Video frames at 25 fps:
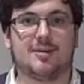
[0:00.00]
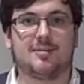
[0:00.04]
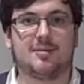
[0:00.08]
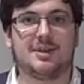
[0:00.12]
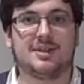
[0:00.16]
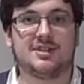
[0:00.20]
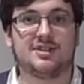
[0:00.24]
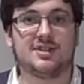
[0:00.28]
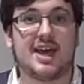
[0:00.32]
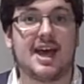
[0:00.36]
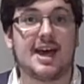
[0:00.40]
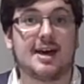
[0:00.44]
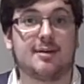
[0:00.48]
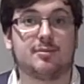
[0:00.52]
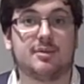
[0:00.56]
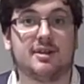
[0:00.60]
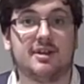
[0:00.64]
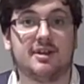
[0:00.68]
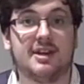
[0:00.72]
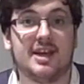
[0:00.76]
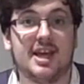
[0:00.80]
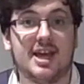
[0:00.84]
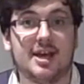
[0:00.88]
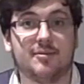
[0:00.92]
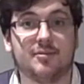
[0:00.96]
his aptly
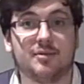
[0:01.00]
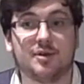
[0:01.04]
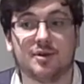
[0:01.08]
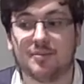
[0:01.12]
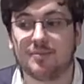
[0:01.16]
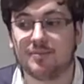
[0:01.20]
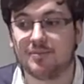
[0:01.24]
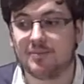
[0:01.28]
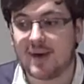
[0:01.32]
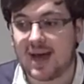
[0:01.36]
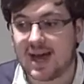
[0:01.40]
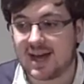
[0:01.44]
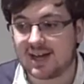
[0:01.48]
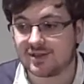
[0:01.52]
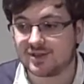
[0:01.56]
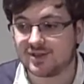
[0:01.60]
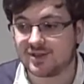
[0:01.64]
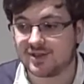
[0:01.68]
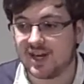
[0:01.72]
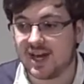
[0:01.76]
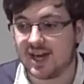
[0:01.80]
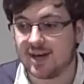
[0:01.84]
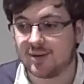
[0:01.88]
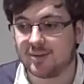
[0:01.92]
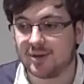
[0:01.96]
named
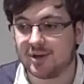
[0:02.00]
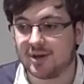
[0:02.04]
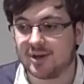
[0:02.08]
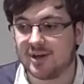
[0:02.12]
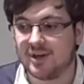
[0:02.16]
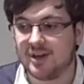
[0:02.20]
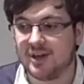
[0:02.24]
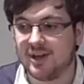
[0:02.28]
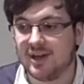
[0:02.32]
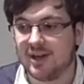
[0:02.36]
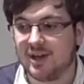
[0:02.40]
Backstabber